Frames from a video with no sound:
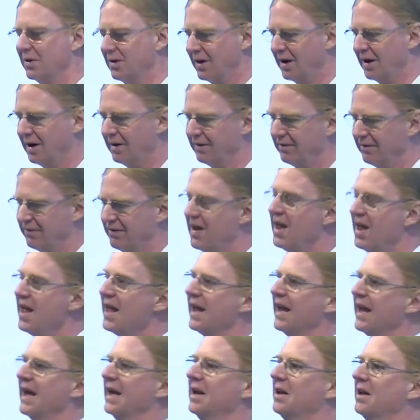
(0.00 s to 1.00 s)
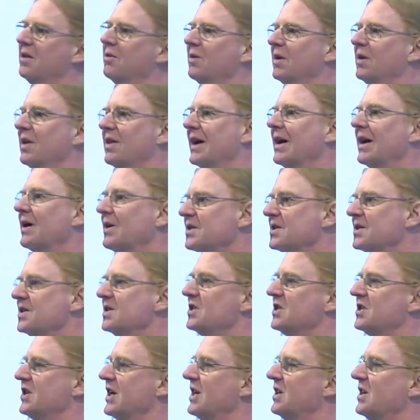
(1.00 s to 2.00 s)
of
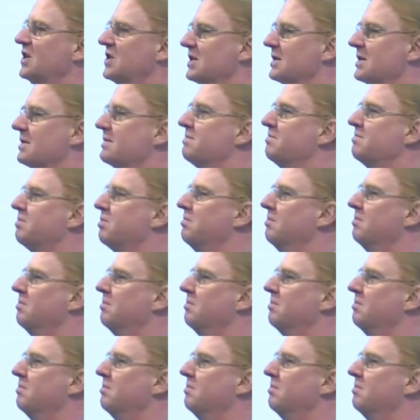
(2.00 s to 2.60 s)
83,000 changes